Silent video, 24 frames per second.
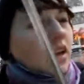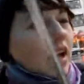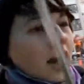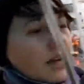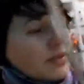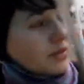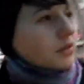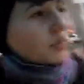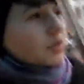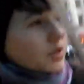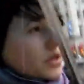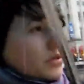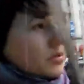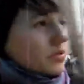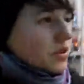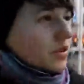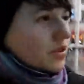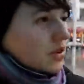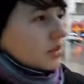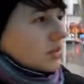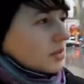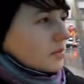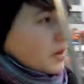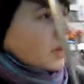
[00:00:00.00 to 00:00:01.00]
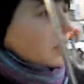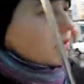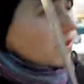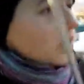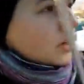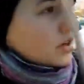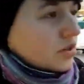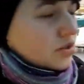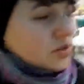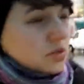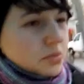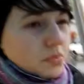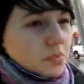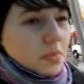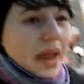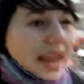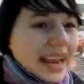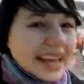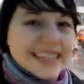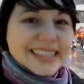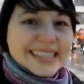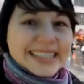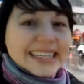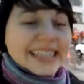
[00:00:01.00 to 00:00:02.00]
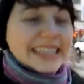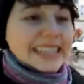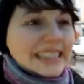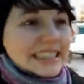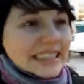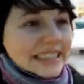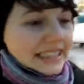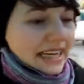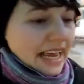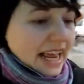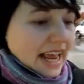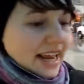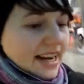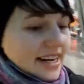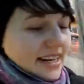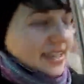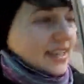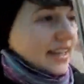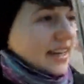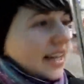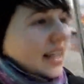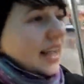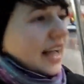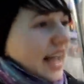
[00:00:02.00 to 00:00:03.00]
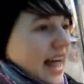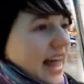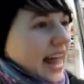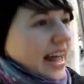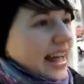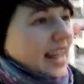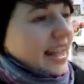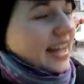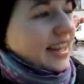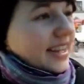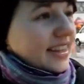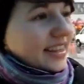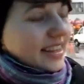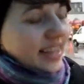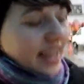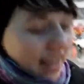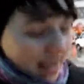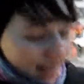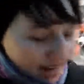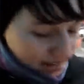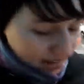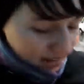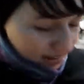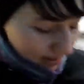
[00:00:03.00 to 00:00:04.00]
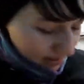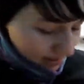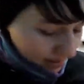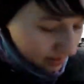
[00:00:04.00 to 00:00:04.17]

Afterwards we talked about going to Macy's and then